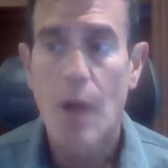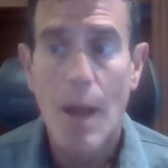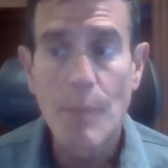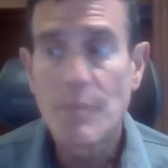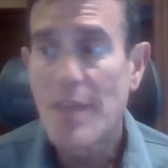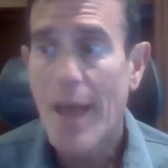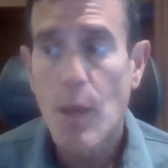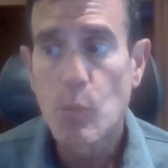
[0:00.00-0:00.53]
I'm
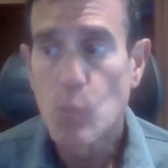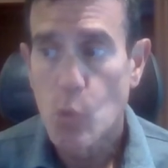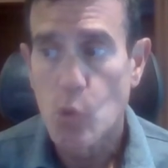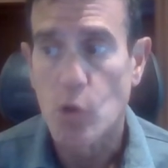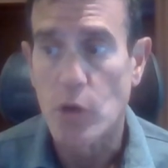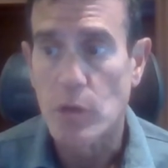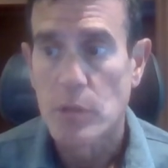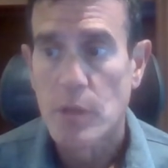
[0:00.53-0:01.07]
down
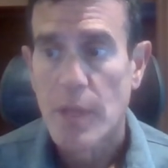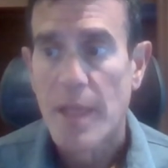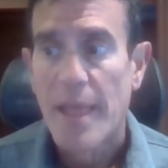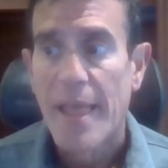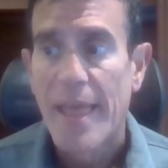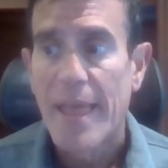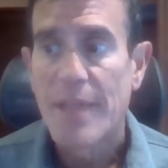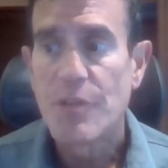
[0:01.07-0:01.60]
more.
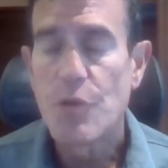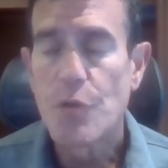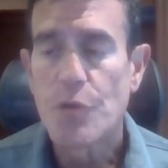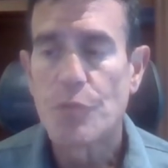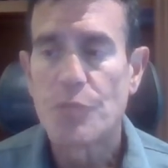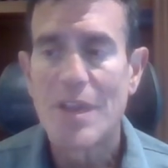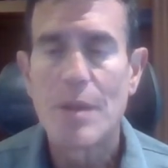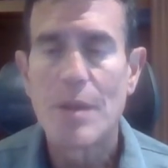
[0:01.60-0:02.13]
And you
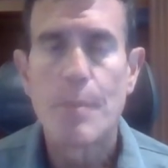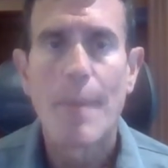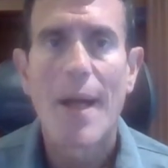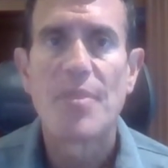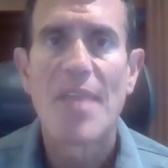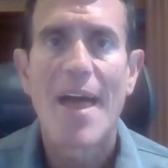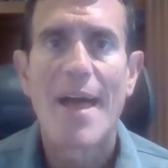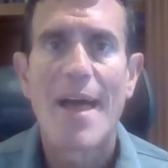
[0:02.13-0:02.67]
can read
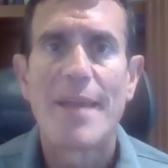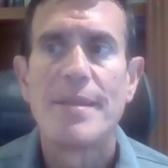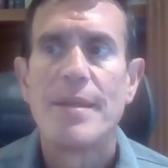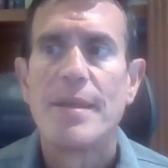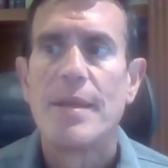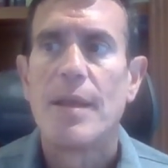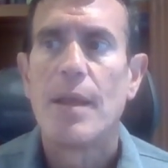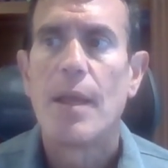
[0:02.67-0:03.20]
about that
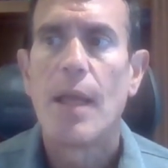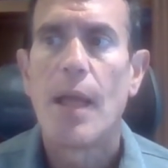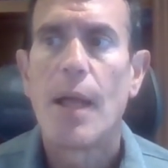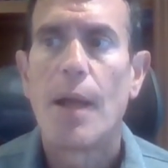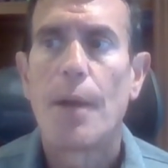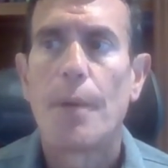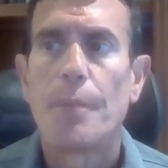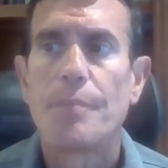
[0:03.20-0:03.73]

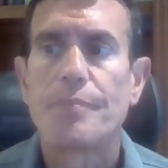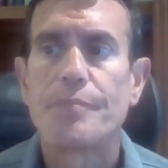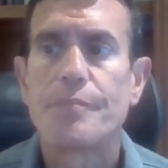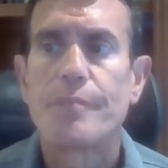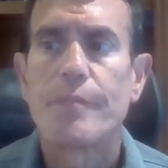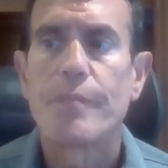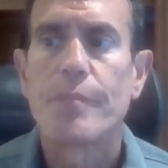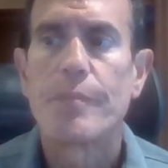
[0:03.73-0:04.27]
um,
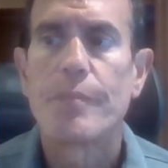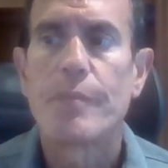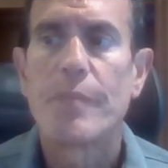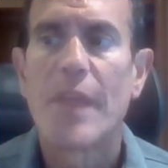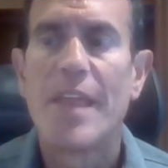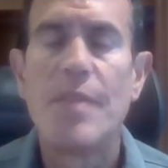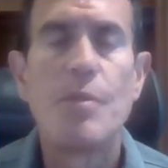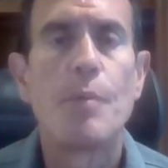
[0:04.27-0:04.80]

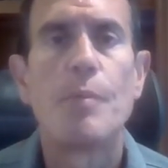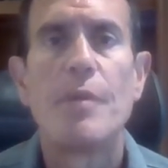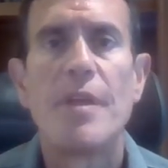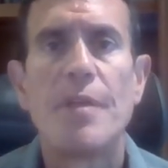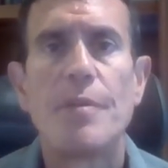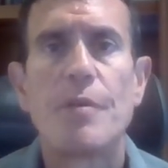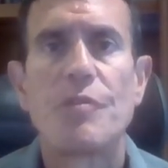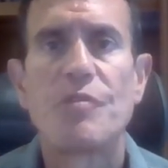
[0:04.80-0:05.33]
in, the,
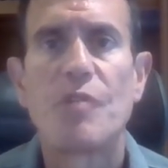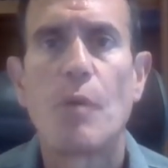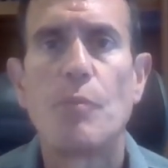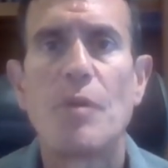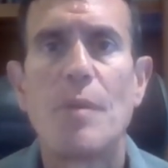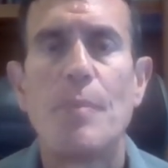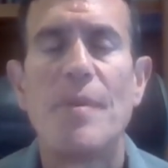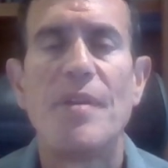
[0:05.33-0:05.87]
in the
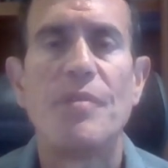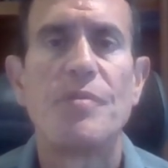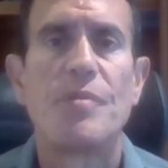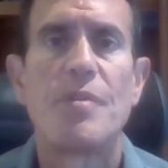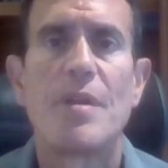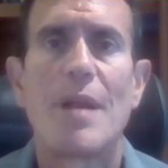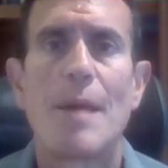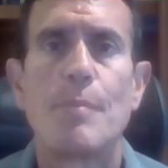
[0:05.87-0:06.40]
summary piece
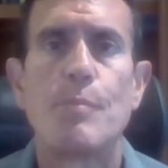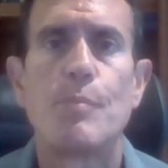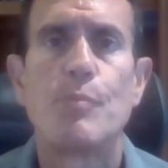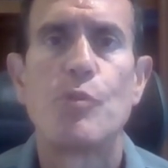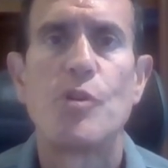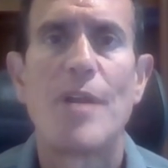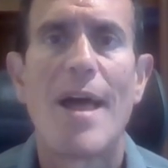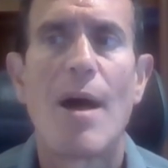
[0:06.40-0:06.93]
that I
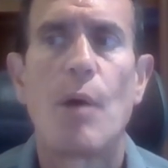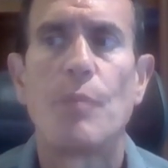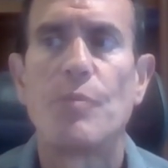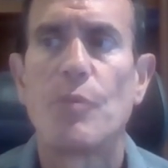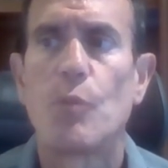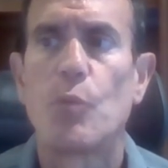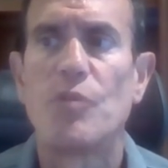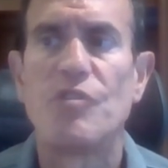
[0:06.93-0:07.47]
put out,
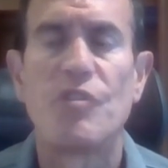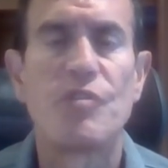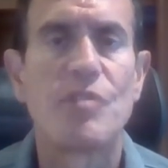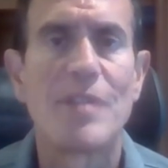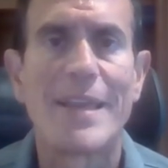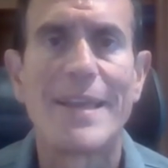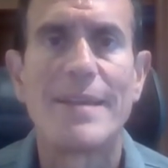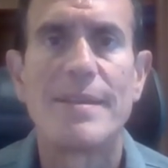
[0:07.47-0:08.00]
which is
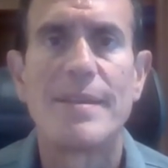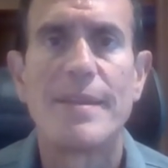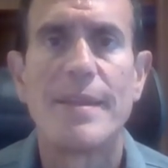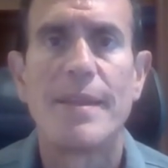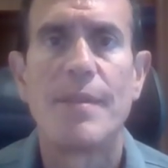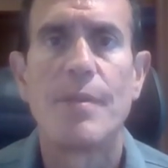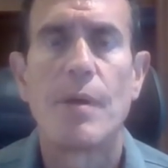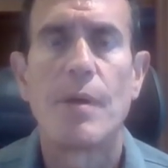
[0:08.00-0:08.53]
linked
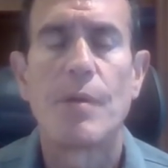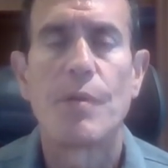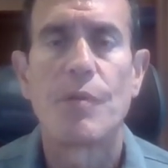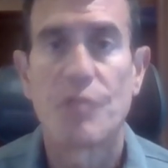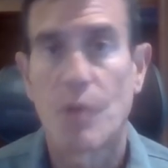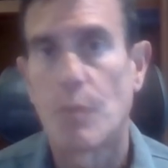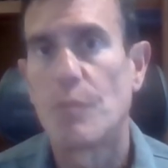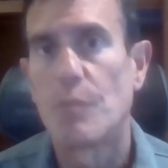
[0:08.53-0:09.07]
in the
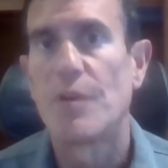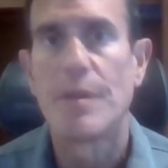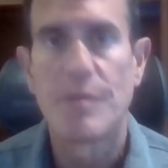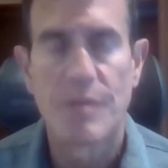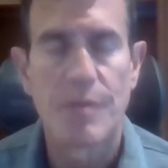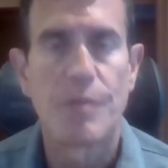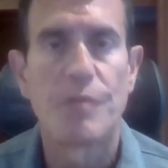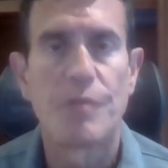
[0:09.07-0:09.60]
summary
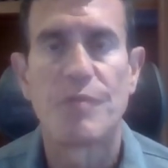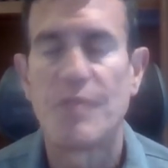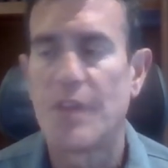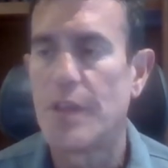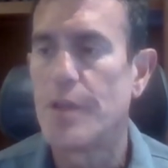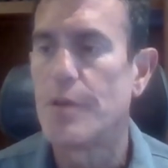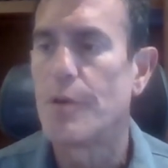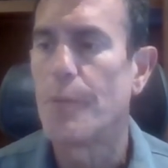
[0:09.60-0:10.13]
to this
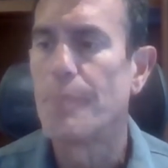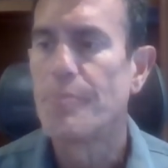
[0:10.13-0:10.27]
video.